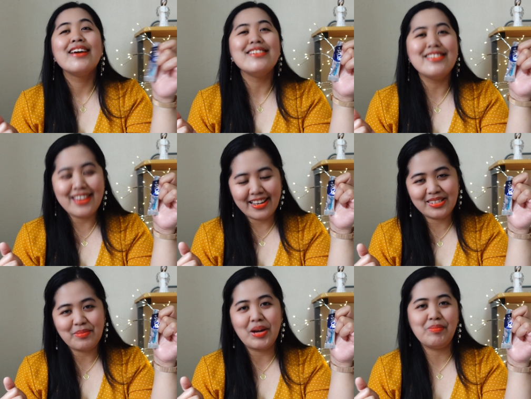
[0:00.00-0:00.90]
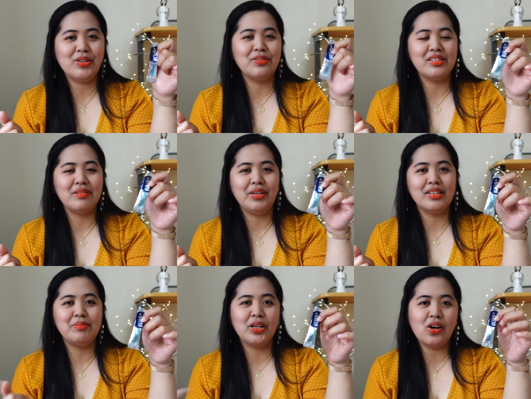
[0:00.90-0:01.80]
Yes, my amigos and
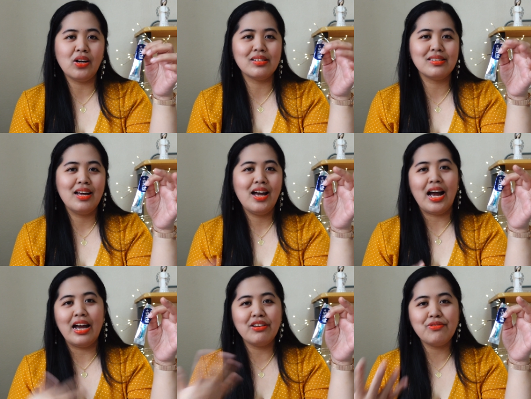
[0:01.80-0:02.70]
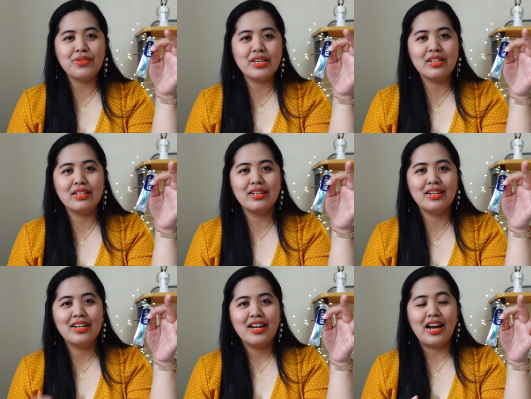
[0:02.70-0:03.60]
amigas, because I feel
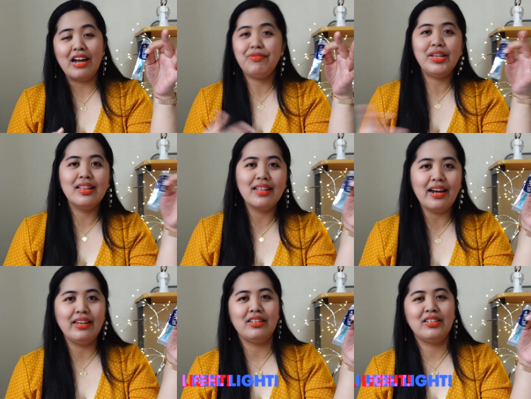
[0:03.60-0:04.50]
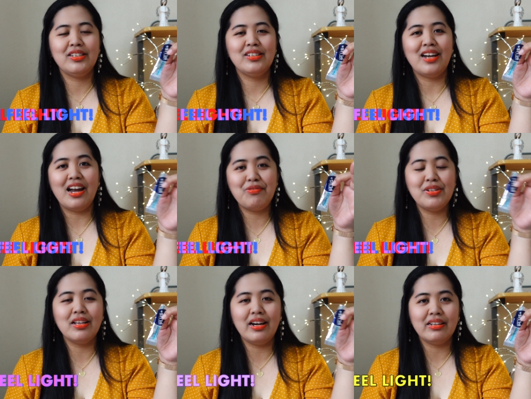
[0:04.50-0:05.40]
uh, I feel light. I
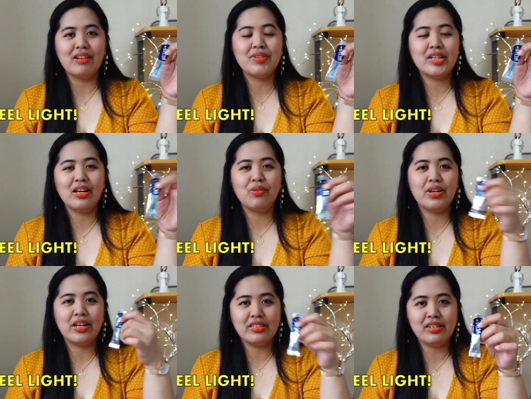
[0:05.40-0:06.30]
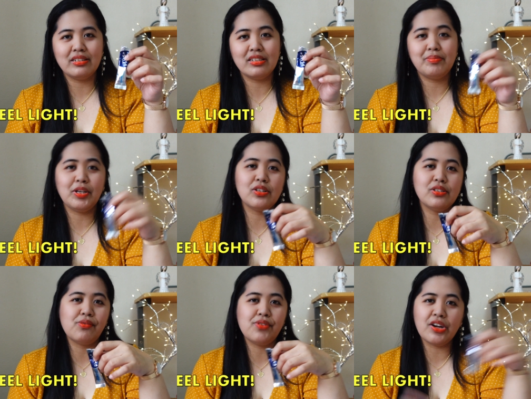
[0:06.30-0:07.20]
feel light every day when I take this because
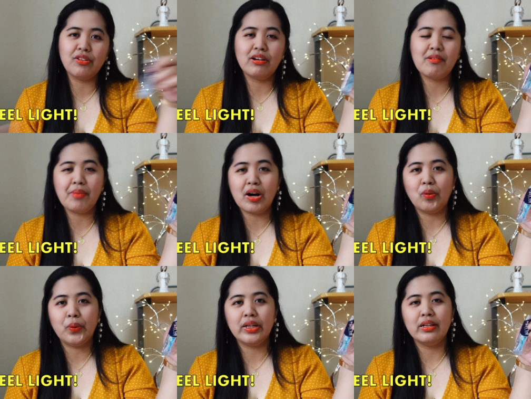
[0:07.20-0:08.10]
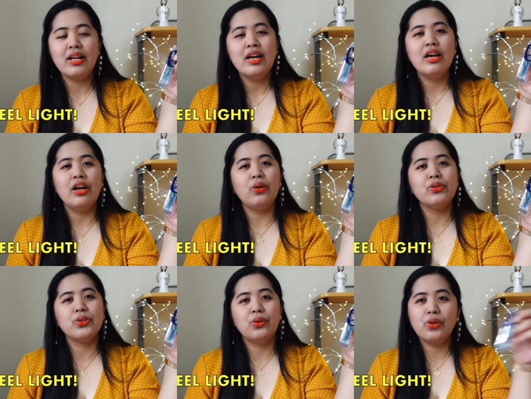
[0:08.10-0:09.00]
of regular bowel and
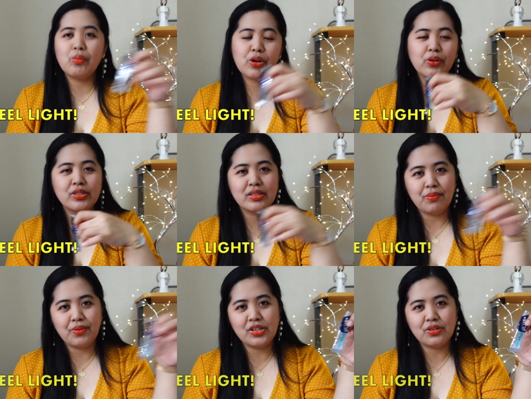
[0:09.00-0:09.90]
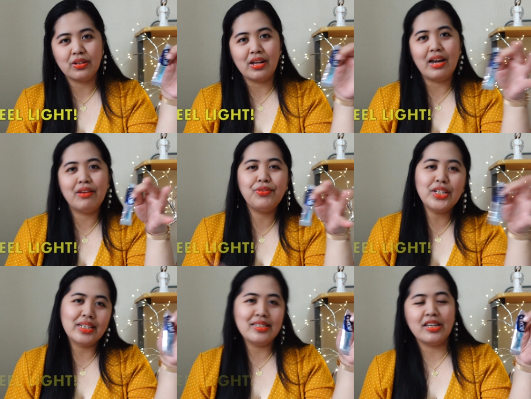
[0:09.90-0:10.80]
also no more constipation. I
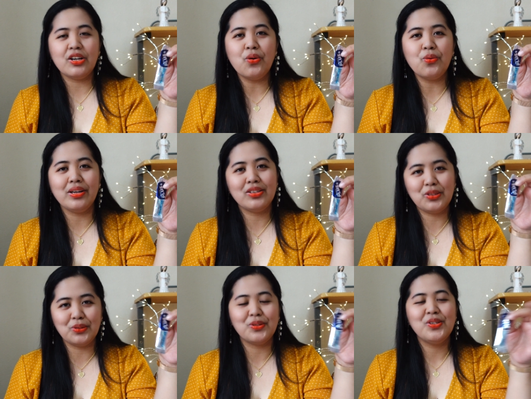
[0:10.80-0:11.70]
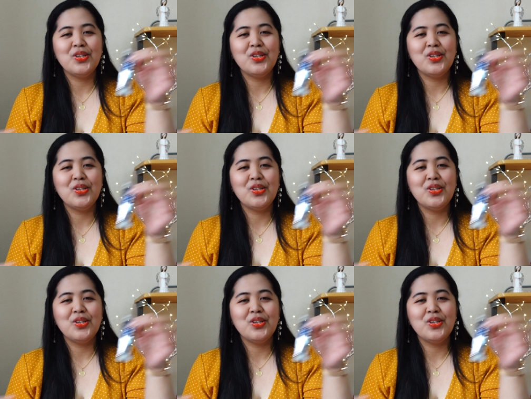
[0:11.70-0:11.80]
feel easy going too.